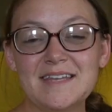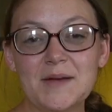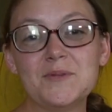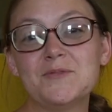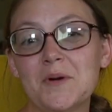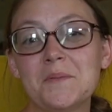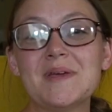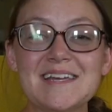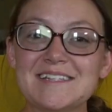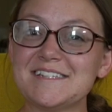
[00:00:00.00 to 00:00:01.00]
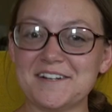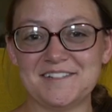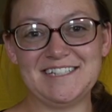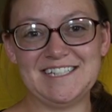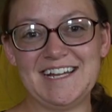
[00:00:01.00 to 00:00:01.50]
Now, before we get
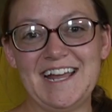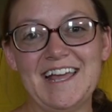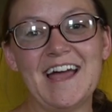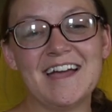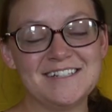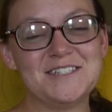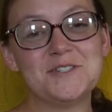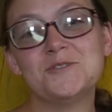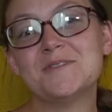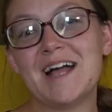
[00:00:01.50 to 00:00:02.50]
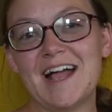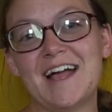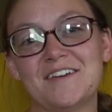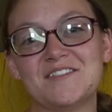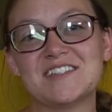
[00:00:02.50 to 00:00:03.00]
started today, I do
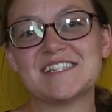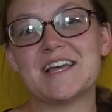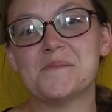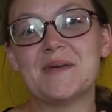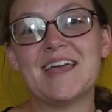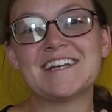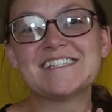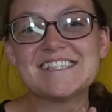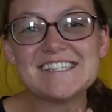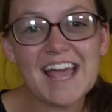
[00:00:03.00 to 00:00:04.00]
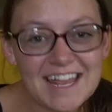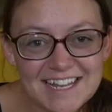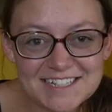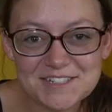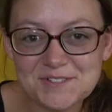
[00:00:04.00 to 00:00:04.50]
have some
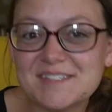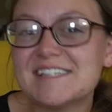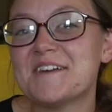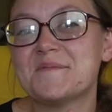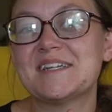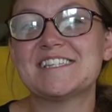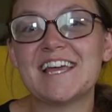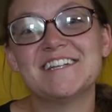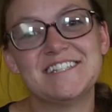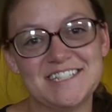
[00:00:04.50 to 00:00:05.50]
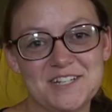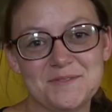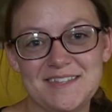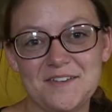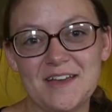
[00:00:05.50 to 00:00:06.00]
exciting news that I'm excited to share
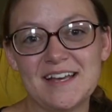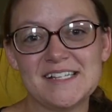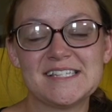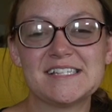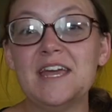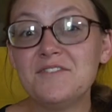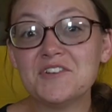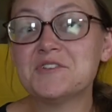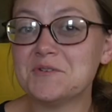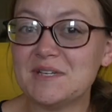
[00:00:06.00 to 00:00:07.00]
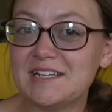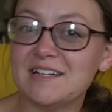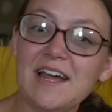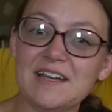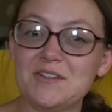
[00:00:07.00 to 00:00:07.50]
with you guys. If you're new
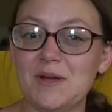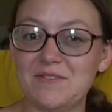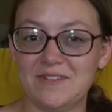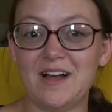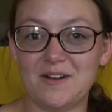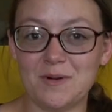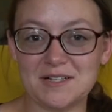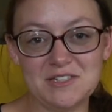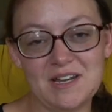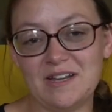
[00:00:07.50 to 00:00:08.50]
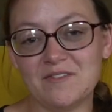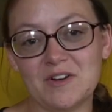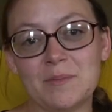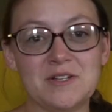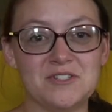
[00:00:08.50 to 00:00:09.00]
here and you have not watched any of
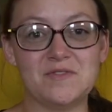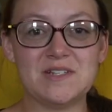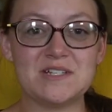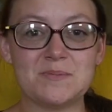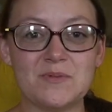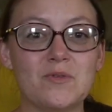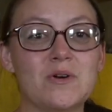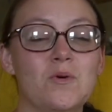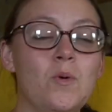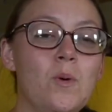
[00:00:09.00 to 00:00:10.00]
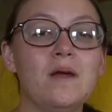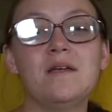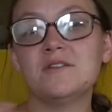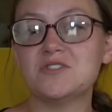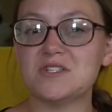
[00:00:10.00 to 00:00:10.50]
our budget videos before, or
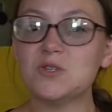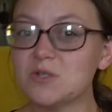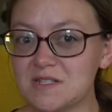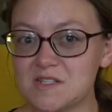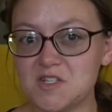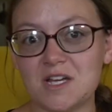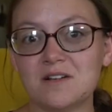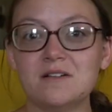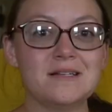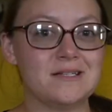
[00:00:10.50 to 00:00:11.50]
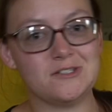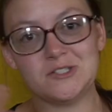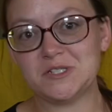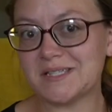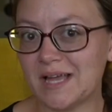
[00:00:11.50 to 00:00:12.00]
you're just new to the channel and you're
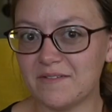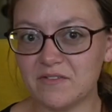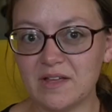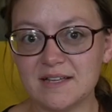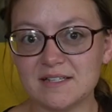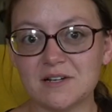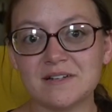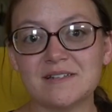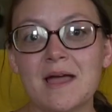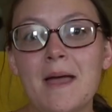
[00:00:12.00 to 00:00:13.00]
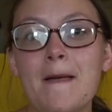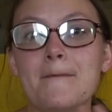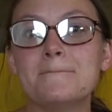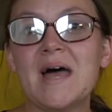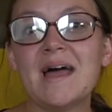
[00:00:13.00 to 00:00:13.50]
just kind of getting started,
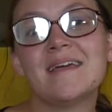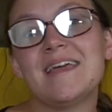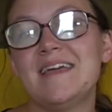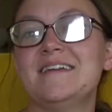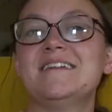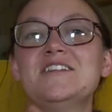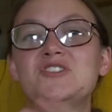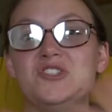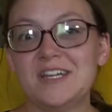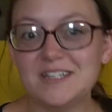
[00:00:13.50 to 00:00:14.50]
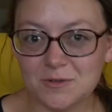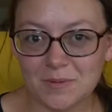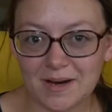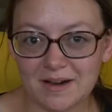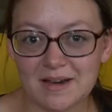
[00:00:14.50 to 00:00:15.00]
back in
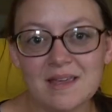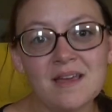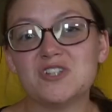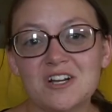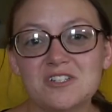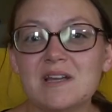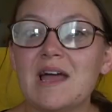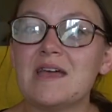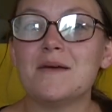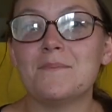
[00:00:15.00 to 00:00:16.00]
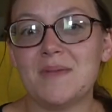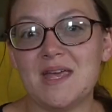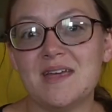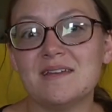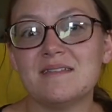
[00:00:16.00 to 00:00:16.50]
January, Josh and I
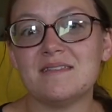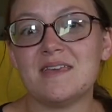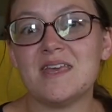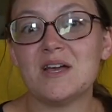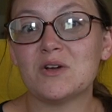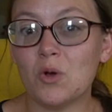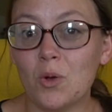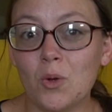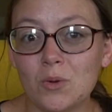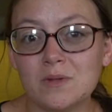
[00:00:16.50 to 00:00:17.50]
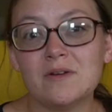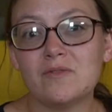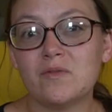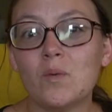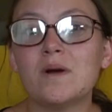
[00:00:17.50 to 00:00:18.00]
made the goal
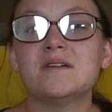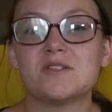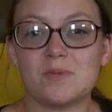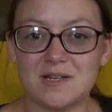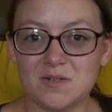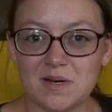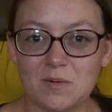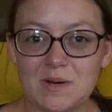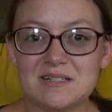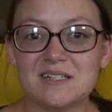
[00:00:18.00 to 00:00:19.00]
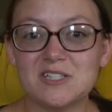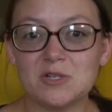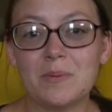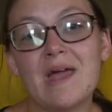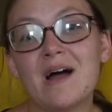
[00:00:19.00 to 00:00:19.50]
for 2021
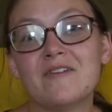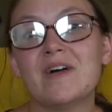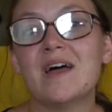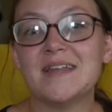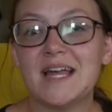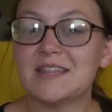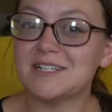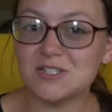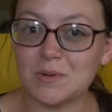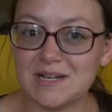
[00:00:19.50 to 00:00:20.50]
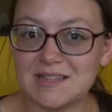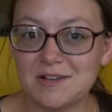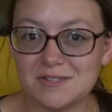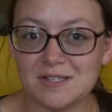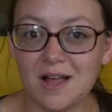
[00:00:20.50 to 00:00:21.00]
to pay off another
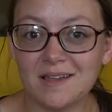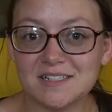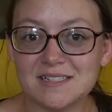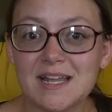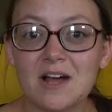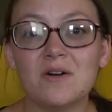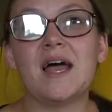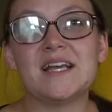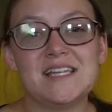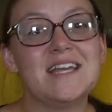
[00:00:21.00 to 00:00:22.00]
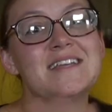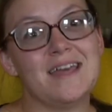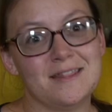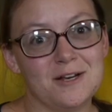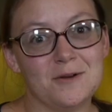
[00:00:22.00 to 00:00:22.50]
$20,000. Now, I say
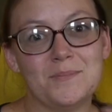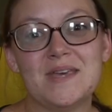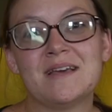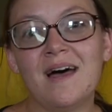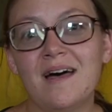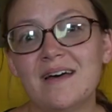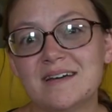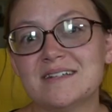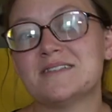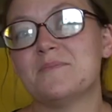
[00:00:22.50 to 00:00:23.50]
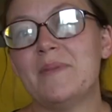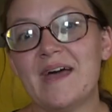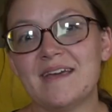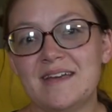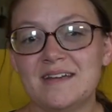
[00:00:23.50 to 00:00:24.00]
another because
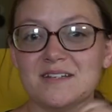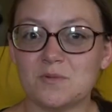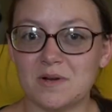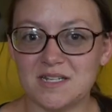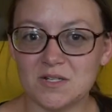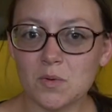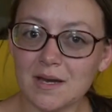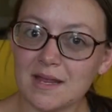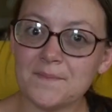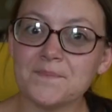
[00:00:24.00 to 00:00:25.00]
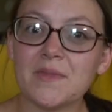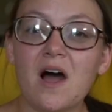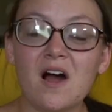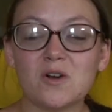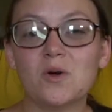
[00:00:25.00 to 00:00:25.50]
back in 2020,
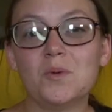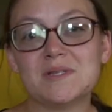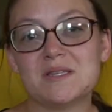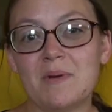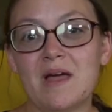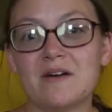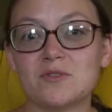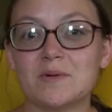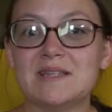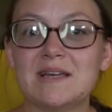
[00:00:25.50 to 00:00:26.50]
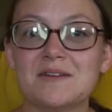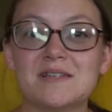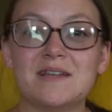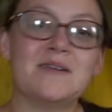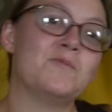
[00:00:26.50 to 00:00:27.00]
our goal was to pay off
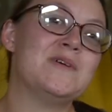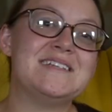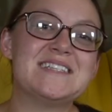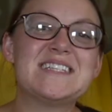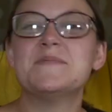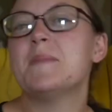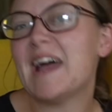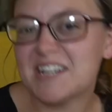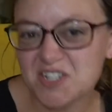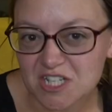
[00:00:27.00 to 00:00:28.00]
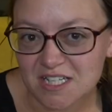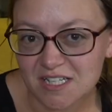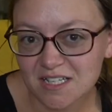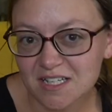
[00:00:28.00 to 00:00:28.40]
$20,000 and we smashed it.